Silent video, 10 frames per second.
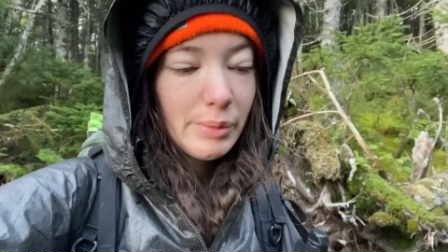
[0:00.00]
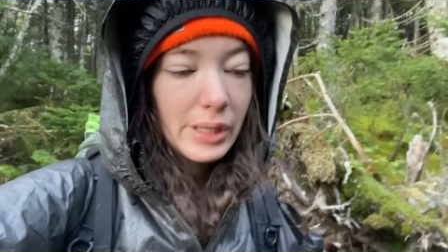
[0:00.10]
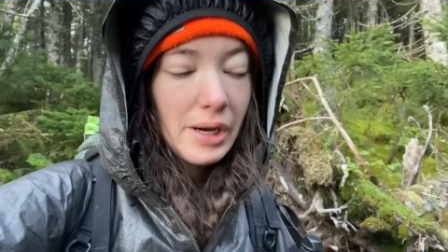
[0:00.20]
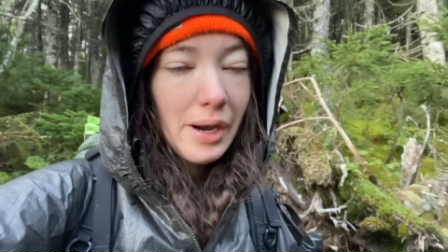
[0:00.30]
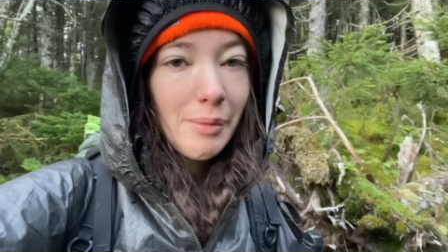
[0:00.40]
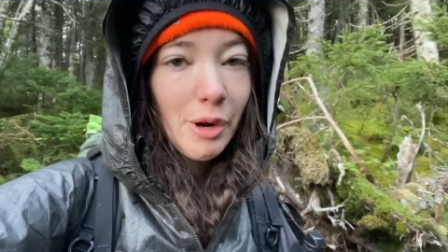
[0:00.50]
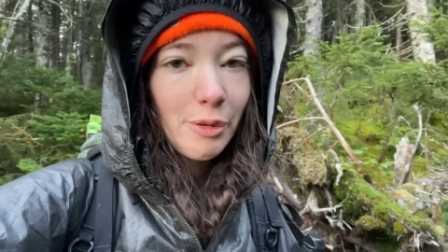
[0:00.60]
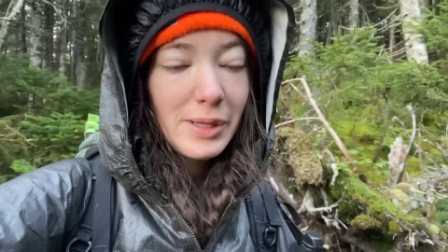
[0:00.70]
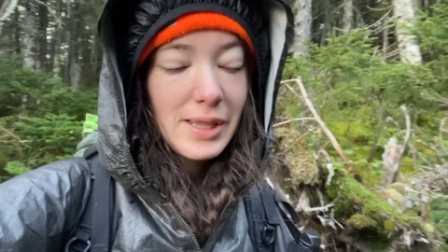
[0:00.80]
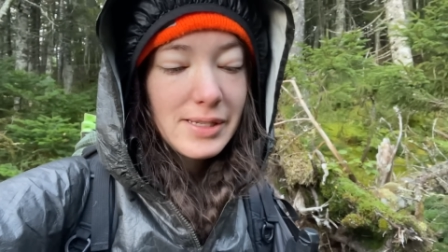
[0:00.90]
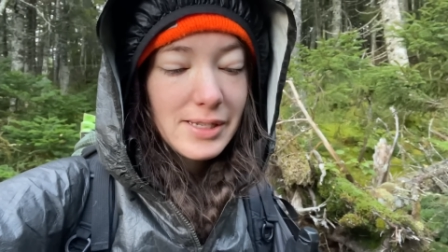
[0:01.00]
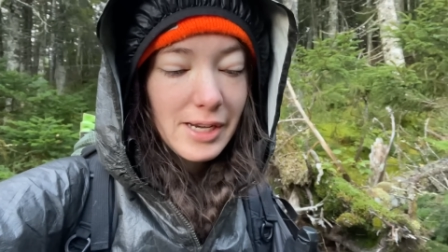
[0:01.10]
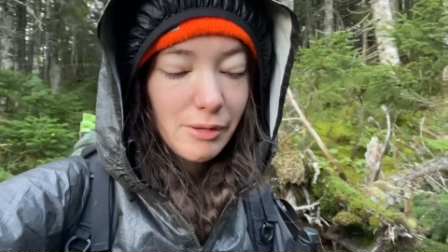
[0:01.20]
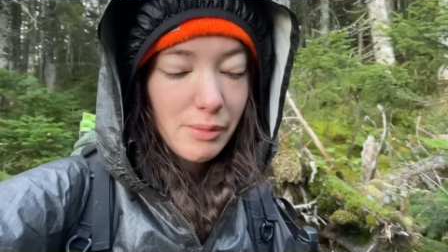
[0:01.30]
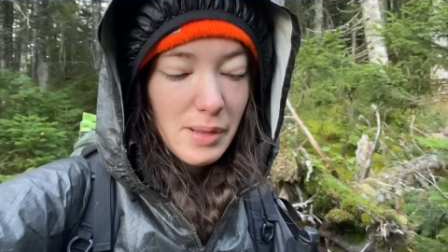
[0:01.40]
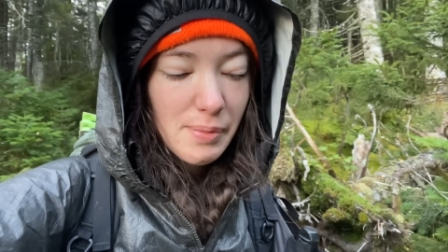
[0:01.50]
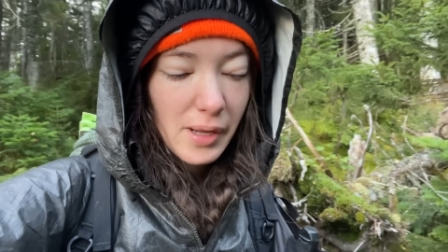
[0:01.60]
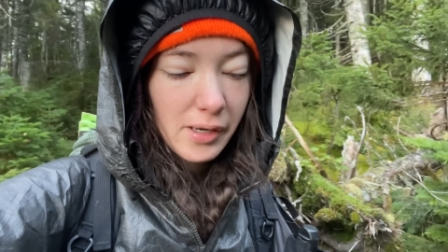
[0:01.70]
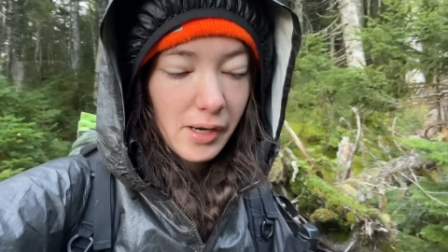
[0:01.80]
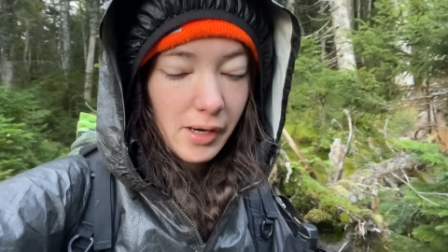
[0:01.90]
but I'm hoping that today will be
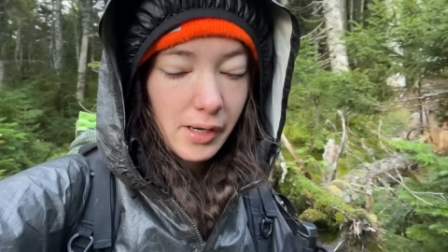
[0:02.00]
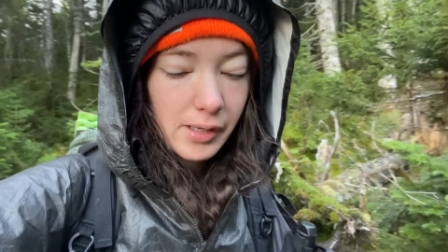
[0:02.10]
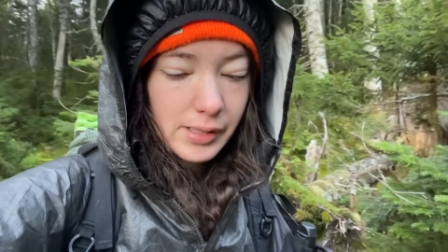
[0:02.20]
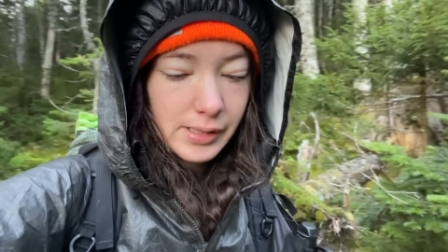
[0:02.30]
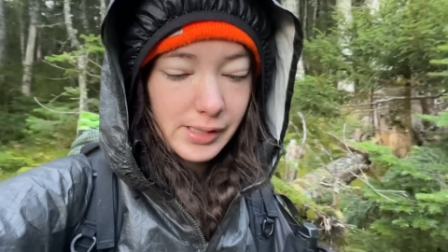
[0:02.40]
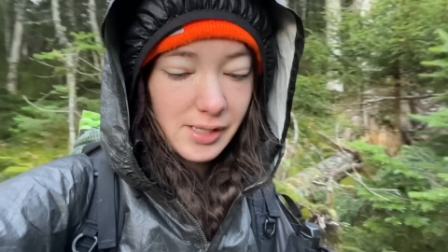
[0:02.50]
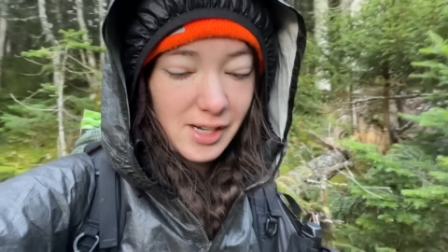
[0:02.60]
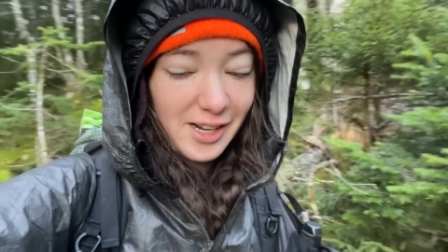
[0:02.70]
better. Uh,